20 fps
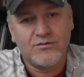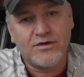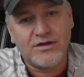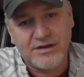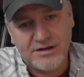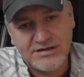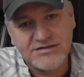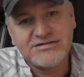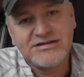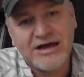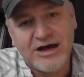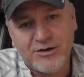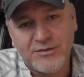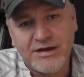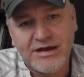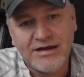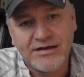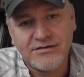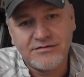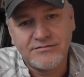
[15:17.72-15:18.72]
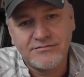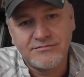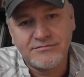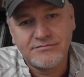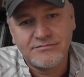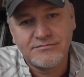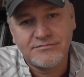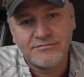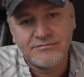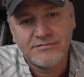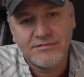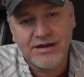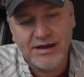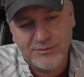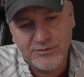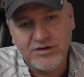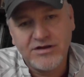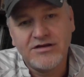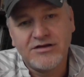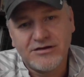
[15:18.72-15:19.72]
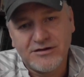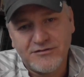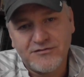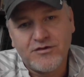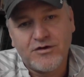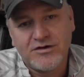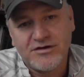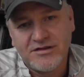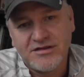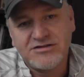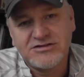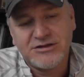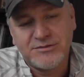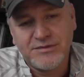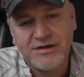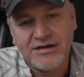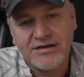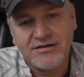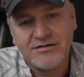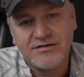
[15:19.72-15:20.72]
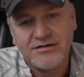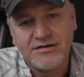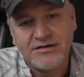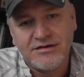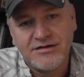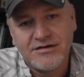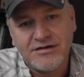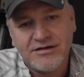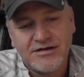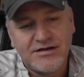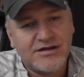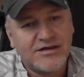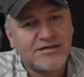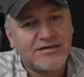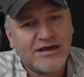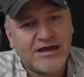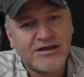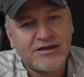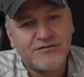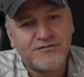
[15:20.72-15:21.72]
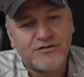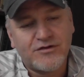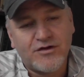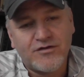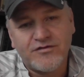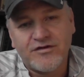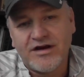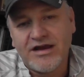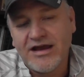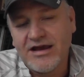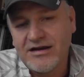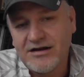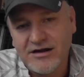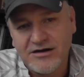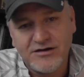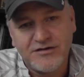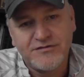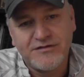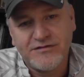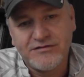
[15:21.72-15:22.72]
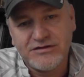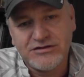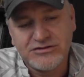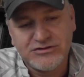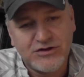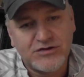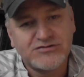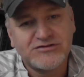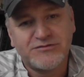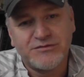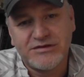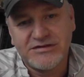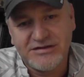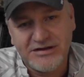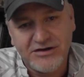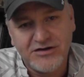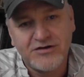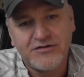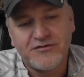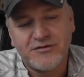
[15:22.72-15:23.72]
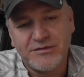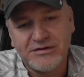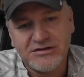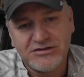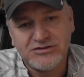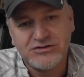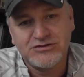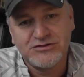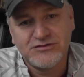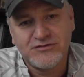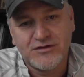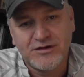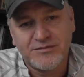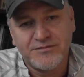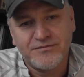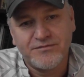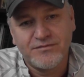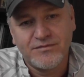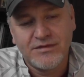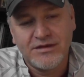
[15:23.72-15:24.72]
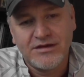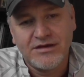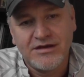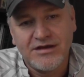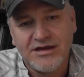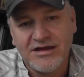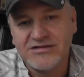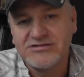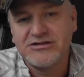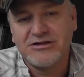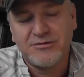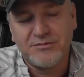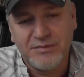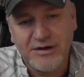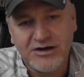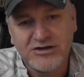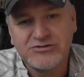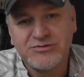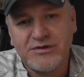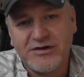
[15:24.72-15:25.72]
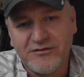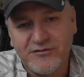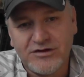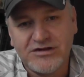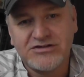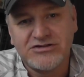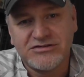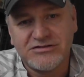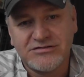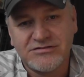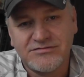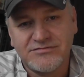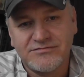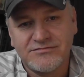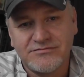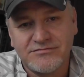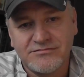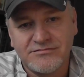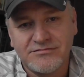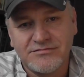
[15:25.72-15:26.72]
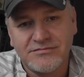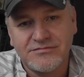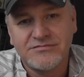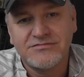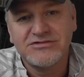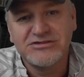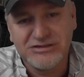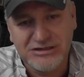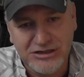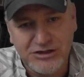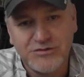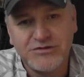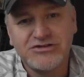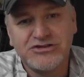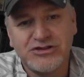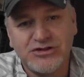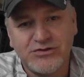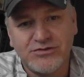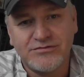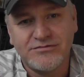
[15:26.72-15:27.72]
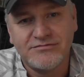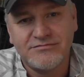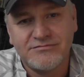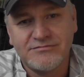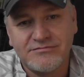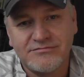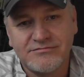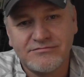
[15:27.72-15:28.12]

Well, it is now, Matt. I'm really looking forward to this debate, and I thank you for over 850 shows of material for me to choose from. It's an embarrassment of riches. See you in June.